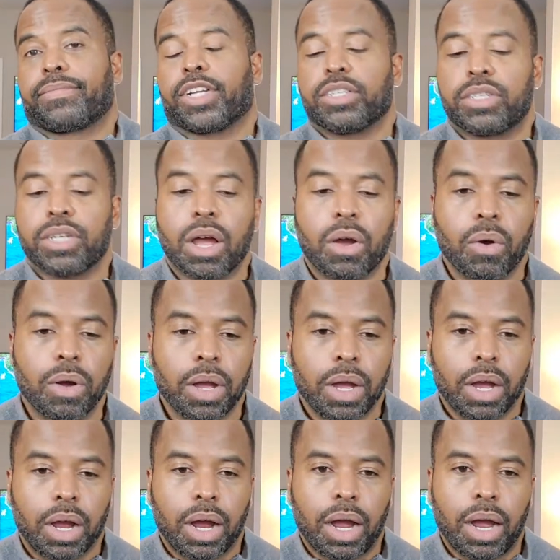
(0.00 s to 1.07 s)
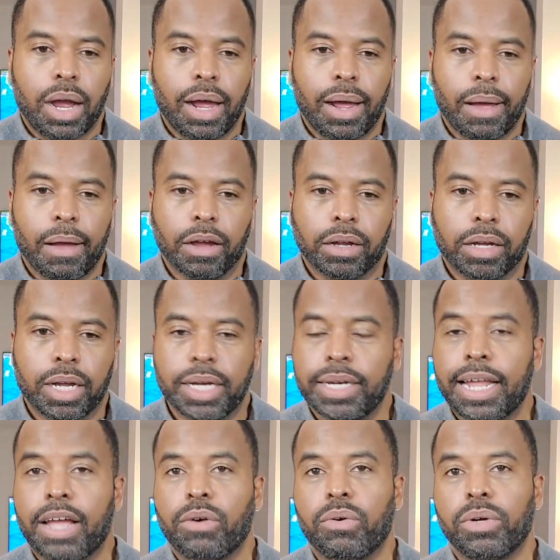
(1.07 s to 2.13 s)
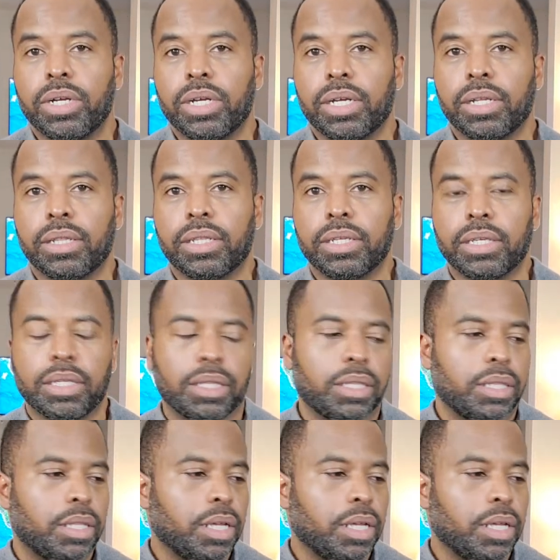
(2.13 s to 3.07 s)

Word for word: So uh, cut down on the, the,